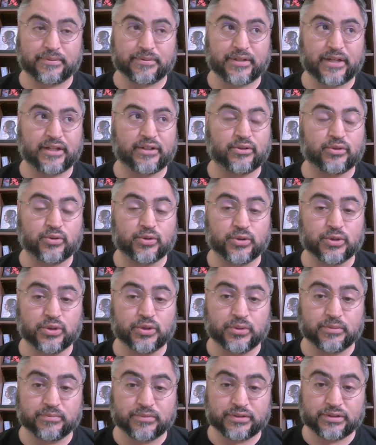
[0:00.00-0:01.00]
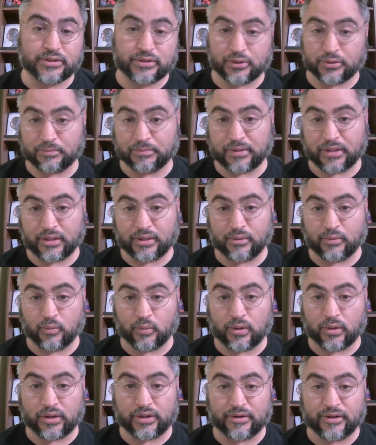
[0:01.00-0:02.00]
and groomed to be
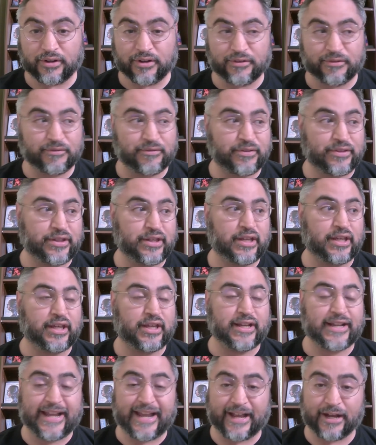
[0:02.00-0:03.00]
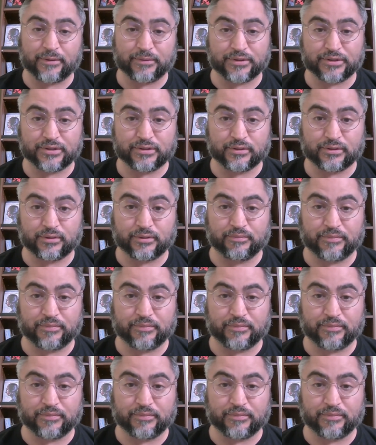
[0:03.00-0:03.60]
one of the council.